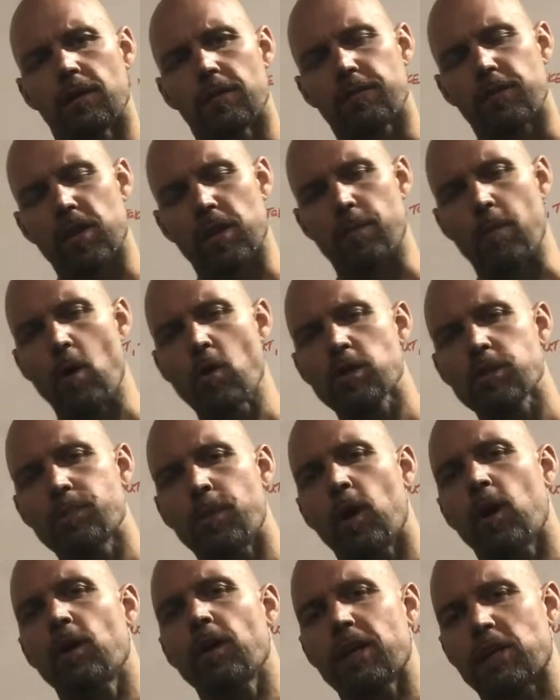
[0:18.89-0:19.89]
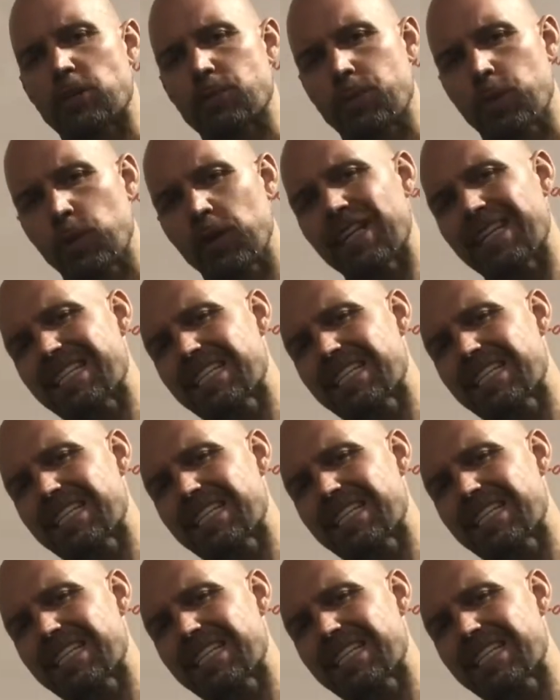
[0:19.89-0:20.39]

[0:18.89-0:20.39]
For the most part, it's pretty